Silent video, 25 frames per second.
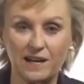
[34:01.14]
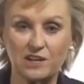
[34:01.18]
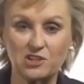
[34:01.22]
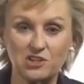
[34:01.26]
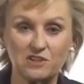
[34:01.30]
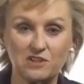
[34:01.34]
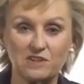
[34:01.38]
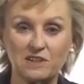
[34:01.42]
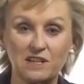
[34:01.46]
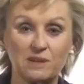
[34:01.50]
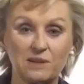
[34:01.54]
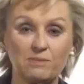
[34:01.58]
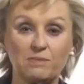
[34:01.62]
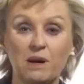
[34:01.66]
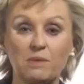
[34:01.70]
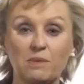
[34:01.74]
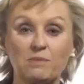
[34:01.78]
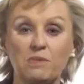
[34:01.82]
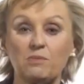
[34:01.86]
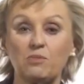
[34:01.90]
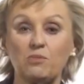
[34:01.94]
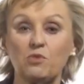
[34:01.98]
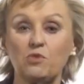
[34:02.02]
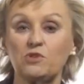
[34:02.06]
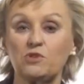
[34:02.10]
I actually think it
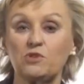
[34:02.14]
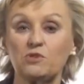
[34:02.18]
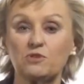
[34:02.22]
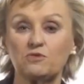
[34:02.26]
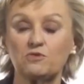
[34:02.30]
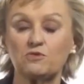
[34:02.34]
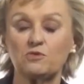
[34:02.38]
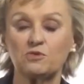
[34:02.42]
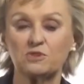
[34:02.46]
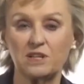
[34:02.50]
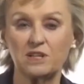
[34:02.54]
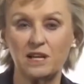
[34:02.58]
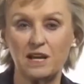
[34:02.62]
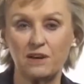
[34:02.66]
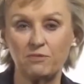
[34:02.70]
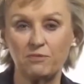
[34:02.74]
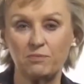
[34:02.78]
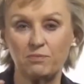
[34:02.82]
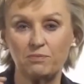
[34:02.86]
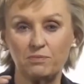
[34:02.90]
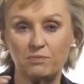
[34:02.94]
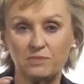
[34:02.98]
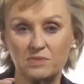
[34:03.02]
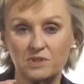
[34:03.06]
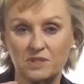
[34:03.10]
might be more useful to
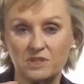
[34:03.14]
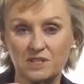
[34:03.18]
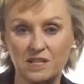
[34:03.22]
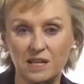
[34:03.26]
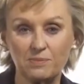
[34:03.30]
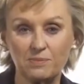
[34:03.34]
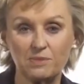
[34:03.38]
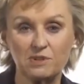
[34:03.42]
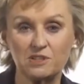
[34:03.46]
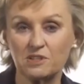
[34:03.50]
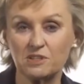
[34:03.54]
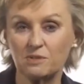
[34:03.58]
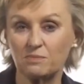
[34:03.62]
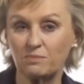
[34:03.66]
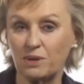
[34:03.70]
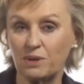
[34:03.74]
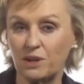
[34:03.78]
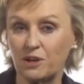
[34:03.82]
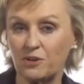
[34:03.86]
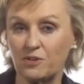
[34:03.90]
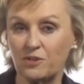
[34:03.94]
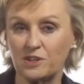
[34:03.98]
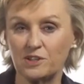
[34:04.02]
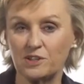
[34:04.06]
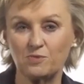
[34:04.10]
have segments and
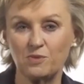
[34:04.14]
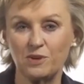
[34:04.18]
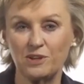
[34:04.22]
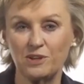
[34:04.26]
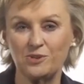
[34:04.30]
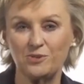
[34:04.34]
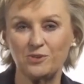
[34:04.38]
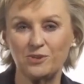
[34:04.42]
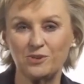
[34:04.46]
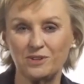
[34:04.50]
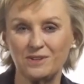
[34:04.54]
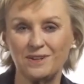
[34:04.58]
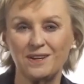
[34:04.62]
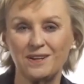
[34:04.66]
periods where you